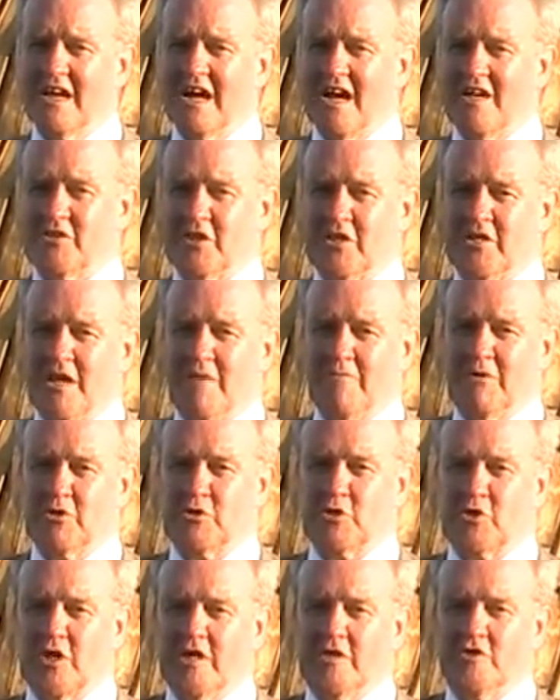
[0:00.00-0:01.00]
as a
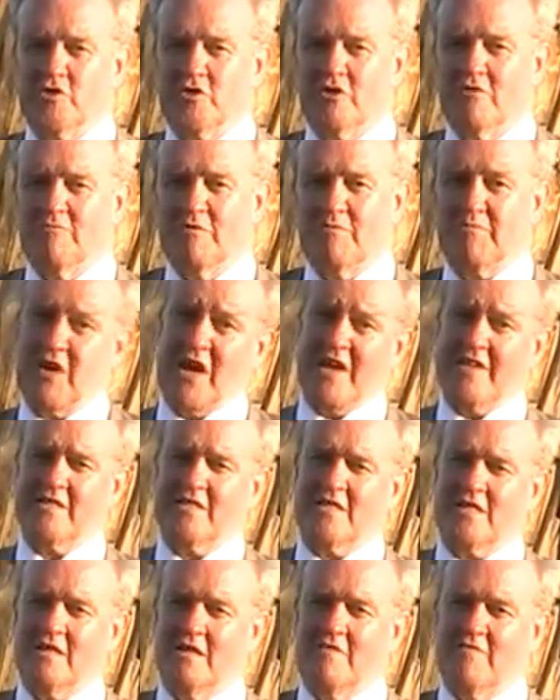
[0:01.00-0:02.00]
demonstration of the
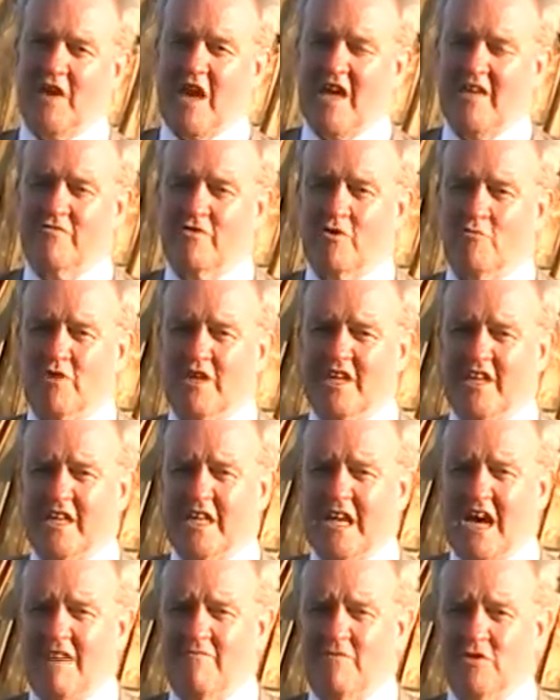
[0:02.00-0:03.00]
practical effect that we can
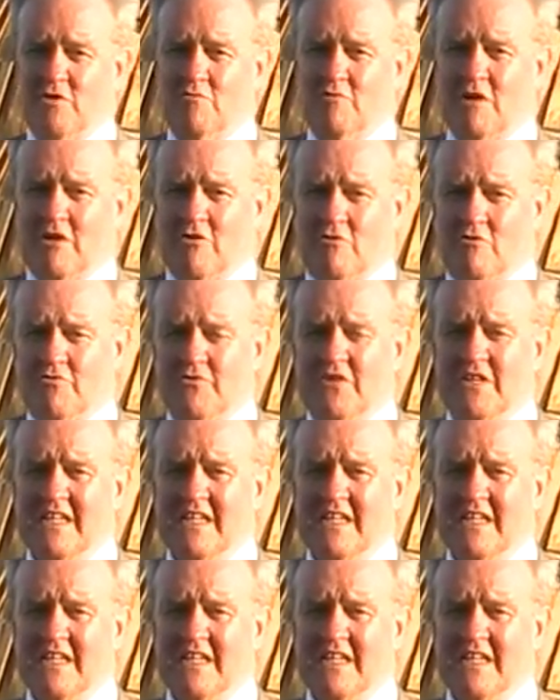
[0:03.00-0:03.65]
have in the world.